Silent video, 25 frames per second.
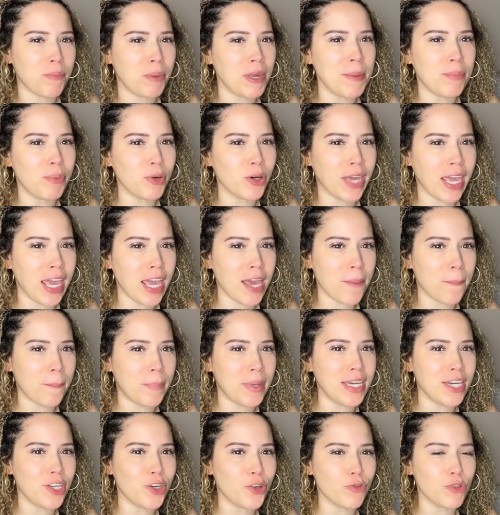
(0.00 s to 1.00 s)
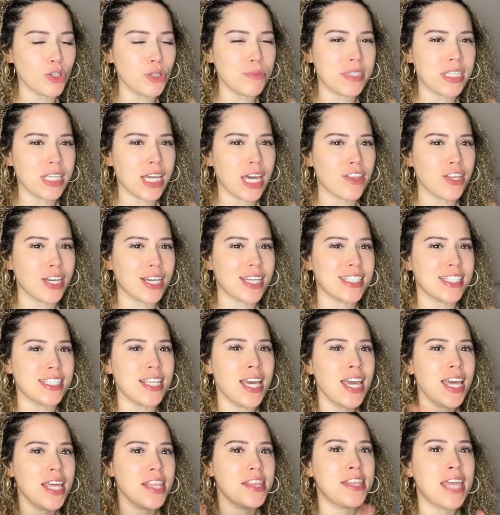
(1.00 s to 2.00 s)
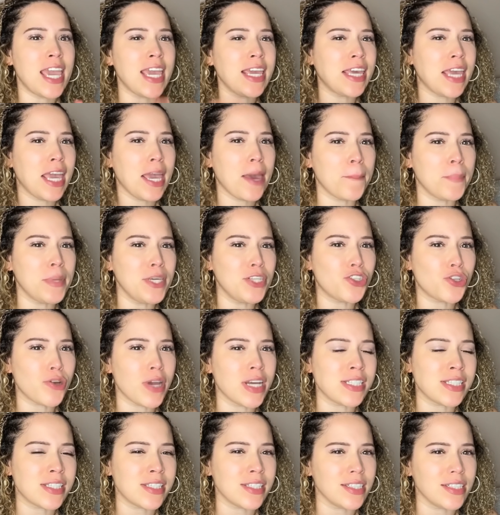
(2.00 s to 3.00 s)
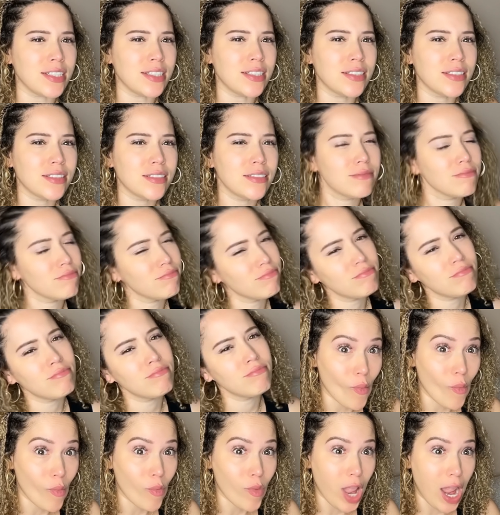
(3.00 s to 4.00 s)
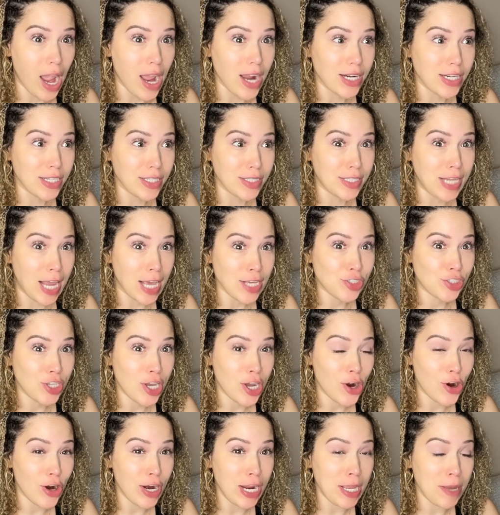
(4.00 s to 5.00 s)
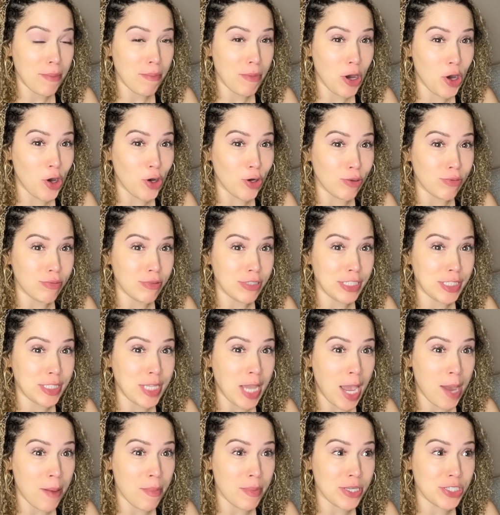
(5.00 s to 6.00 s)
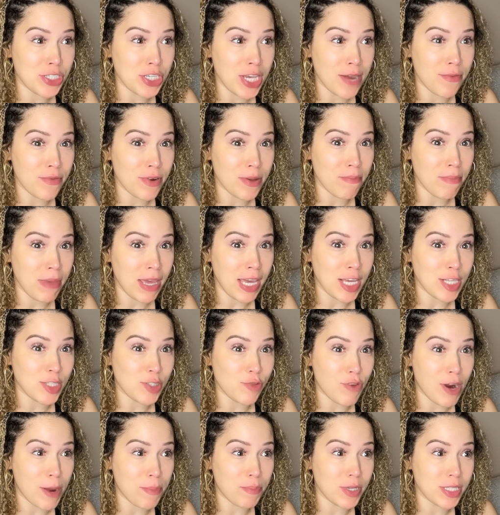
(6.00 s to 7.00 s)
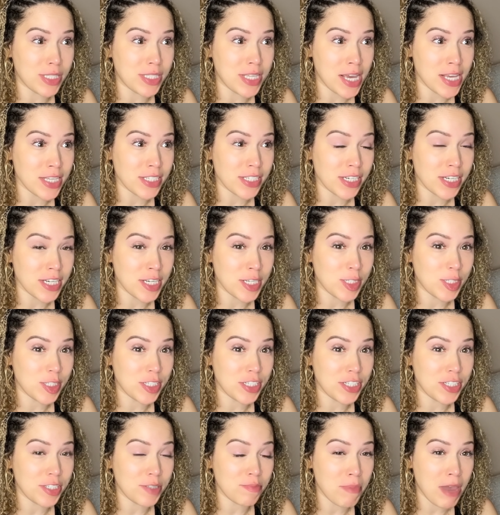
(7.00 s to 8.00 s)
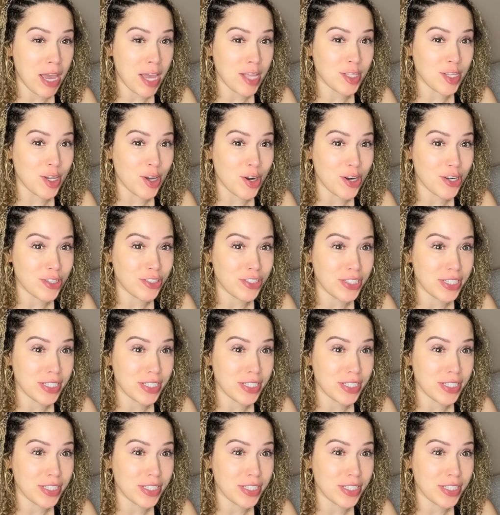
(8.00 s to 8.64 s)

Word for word: people can't be in a room together because they can't be trusted. That's her MO. Damage every man's reputation because she's mad that her.